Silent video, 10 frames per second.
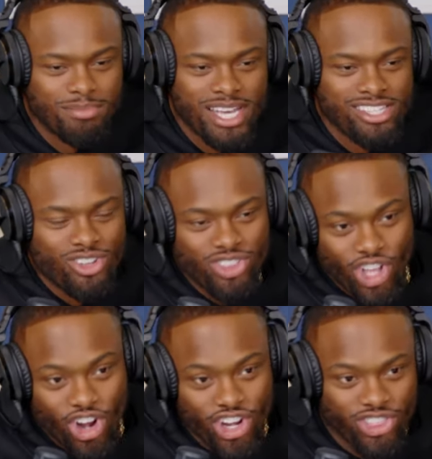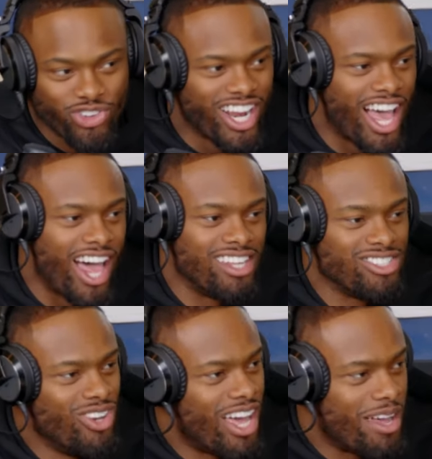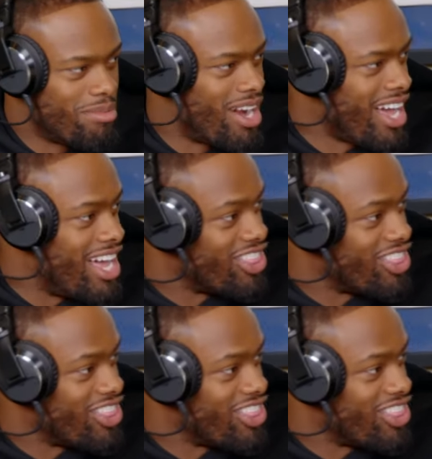based on $33. You like, bro, I got